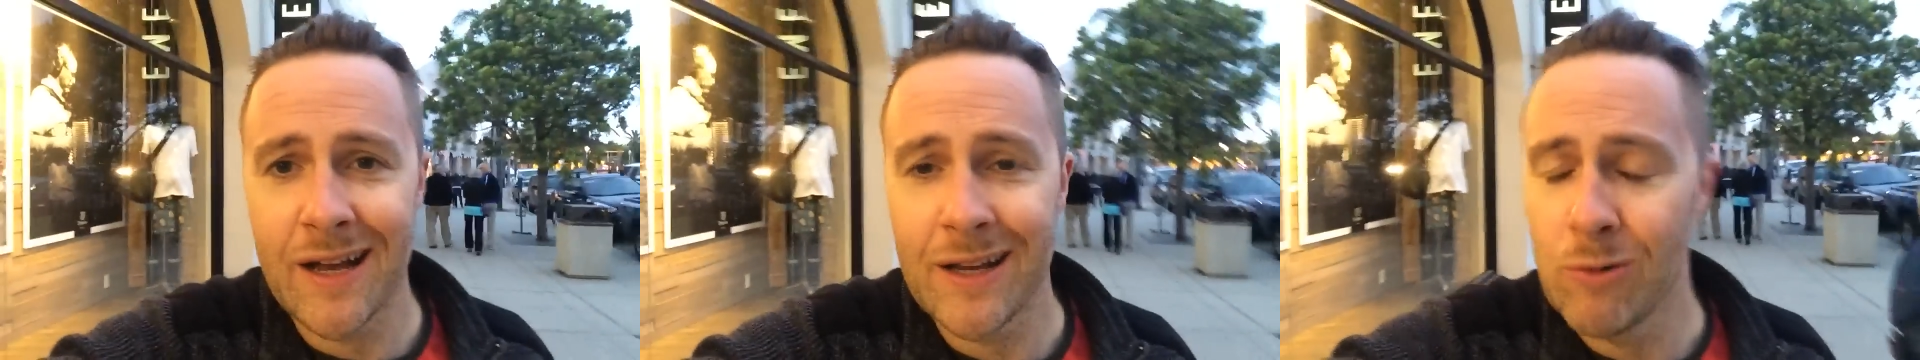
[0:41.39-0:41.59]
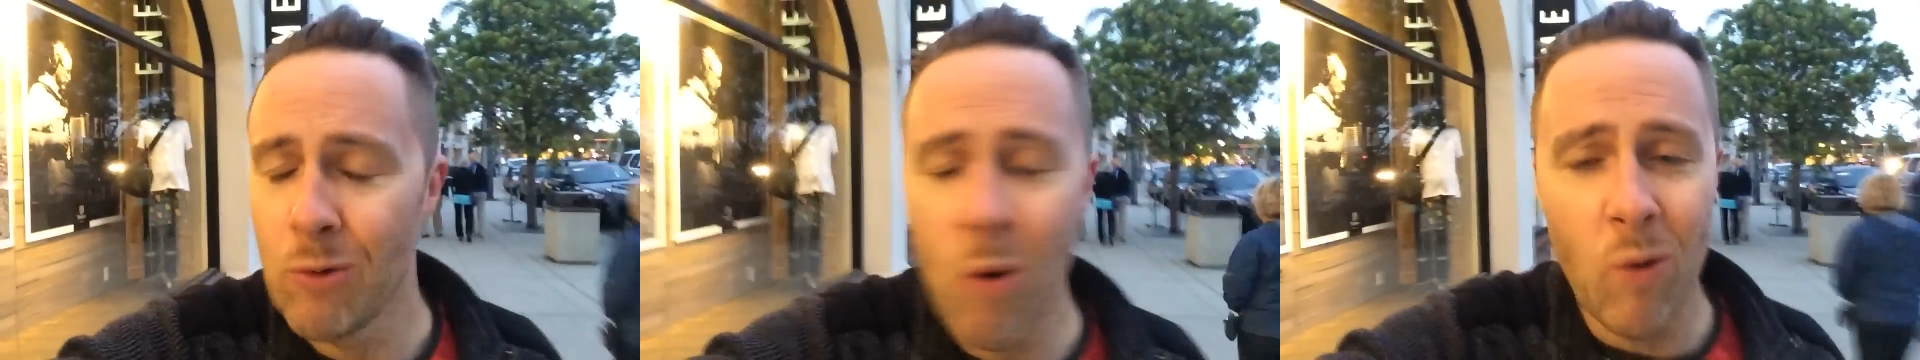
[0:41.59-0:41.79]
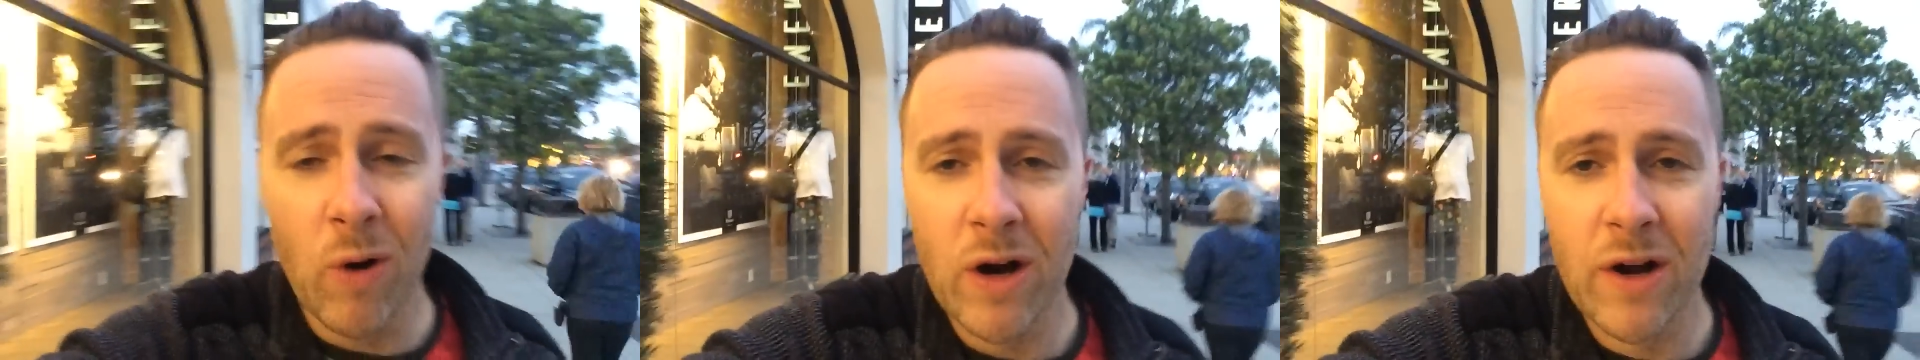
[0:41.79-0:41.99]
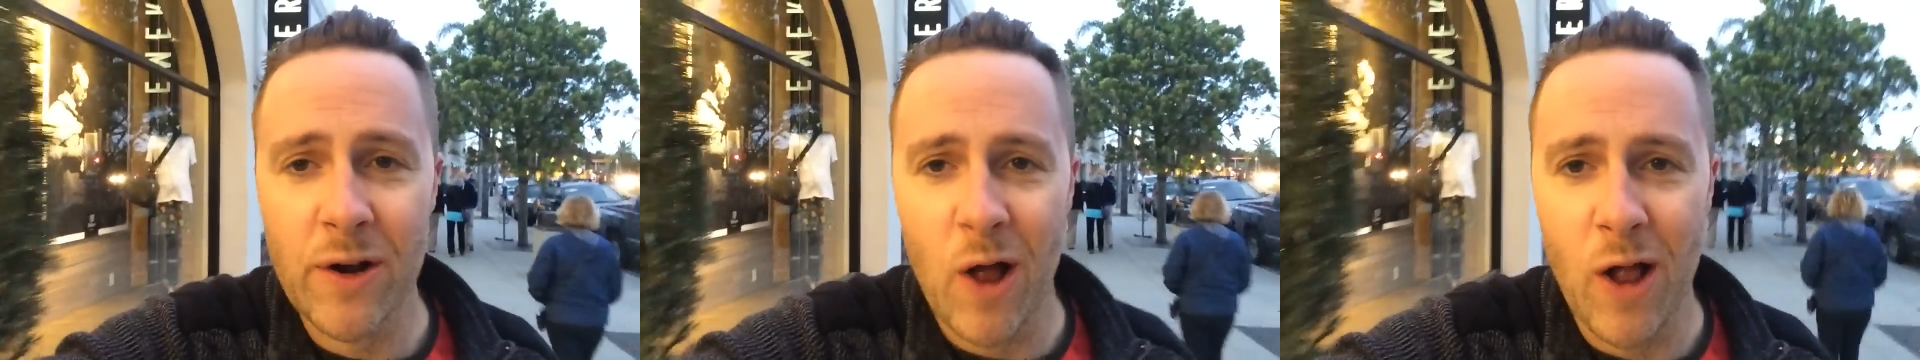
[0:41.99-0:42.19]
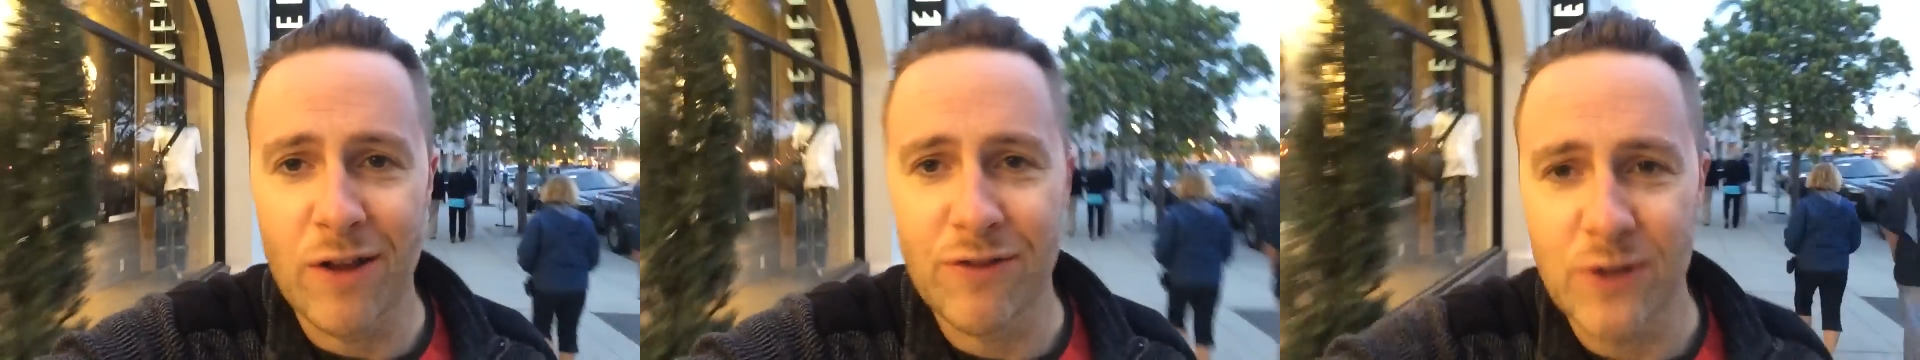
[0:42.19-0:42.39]
and it won't work in
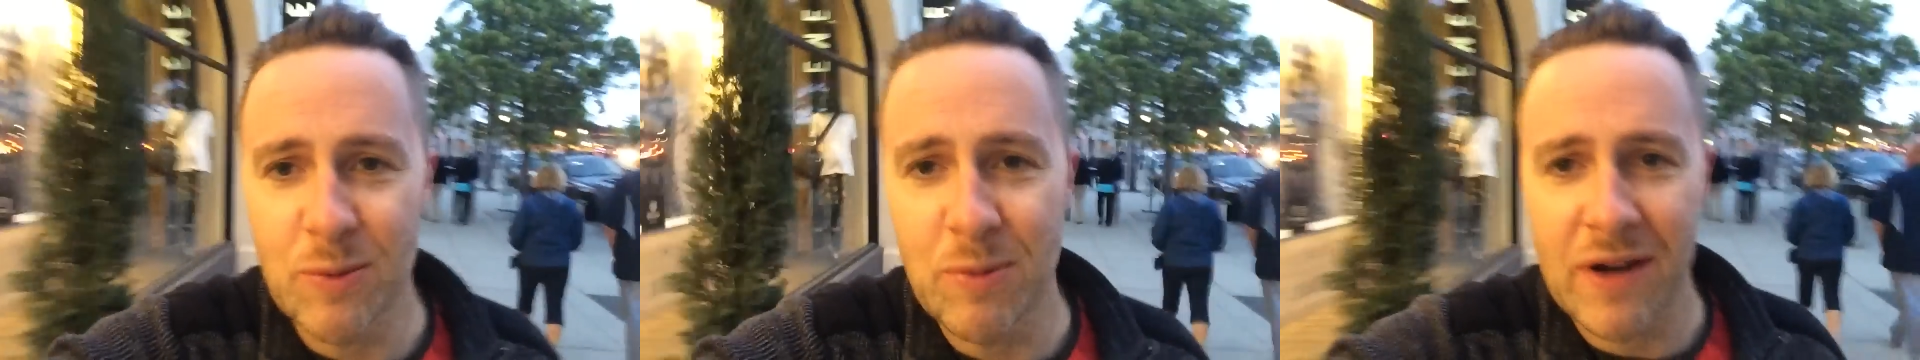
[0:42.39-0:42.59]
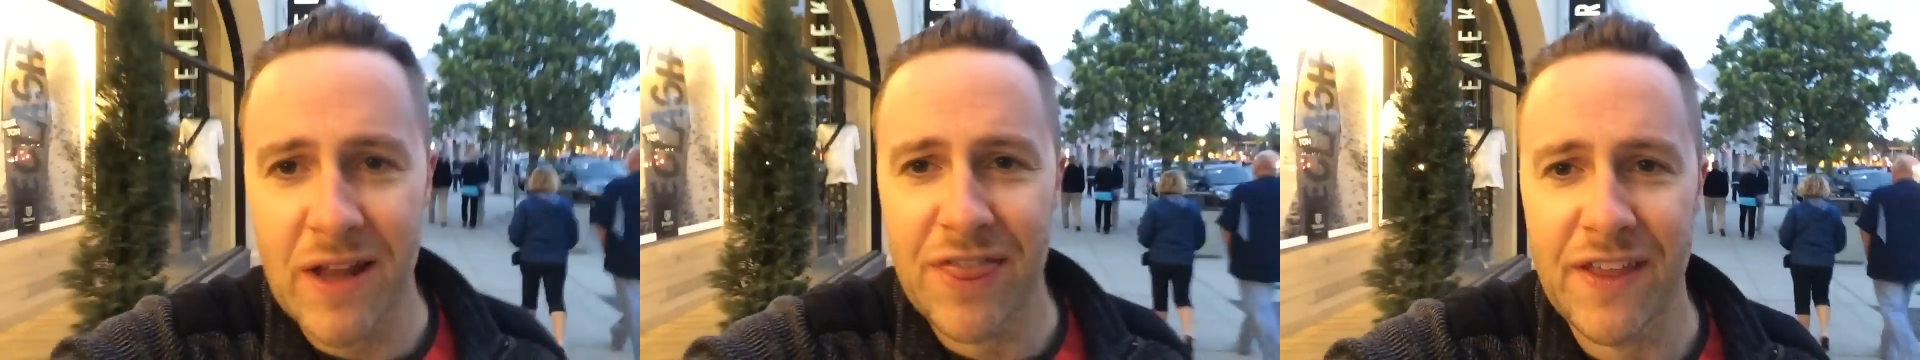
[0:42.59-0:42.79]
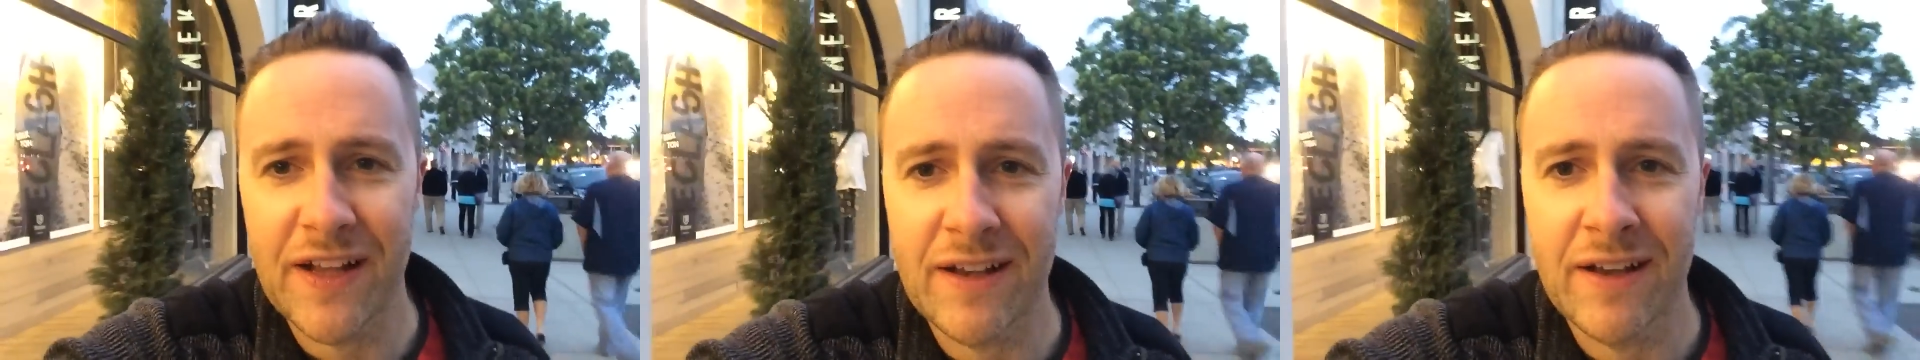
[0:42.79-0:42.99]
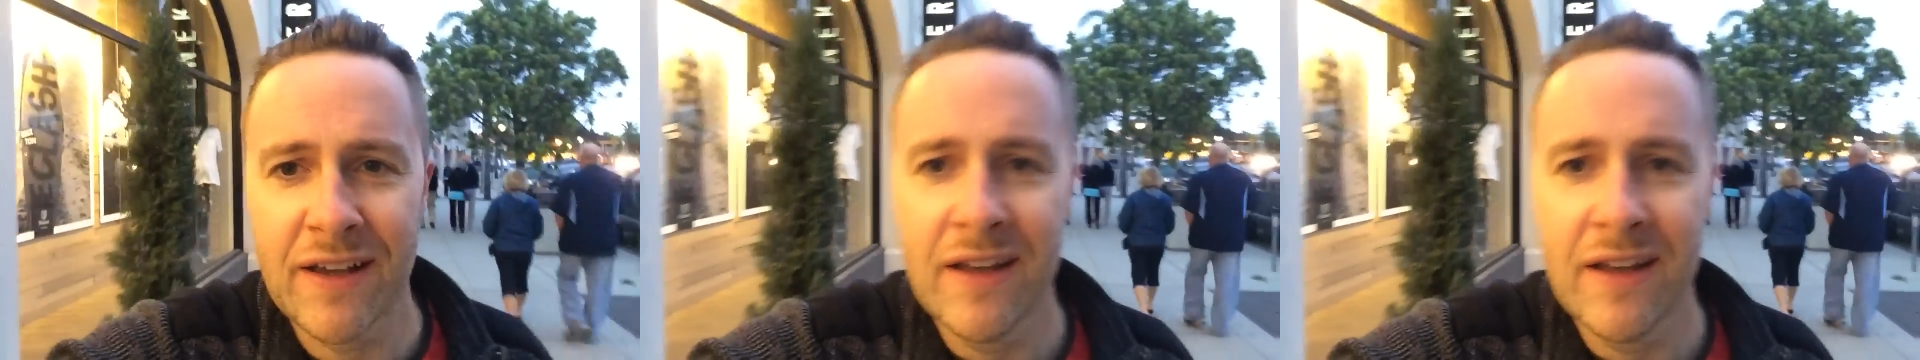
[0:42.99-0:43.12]
all of you, but I think